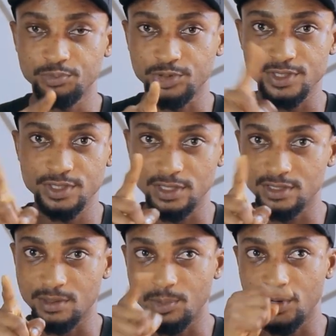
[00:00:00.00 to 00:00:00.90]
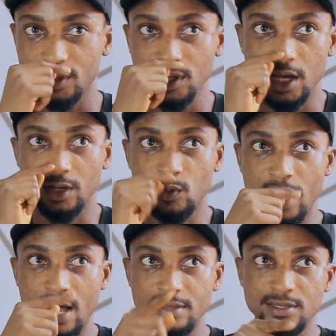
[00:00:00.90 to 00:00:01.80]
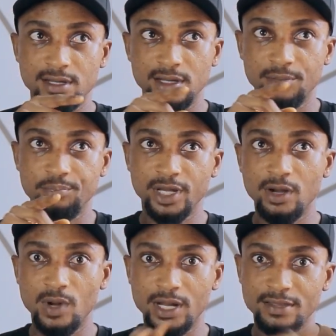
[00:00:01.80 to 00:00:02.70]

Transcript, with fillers: Prince at some point. And then we had the bigger one.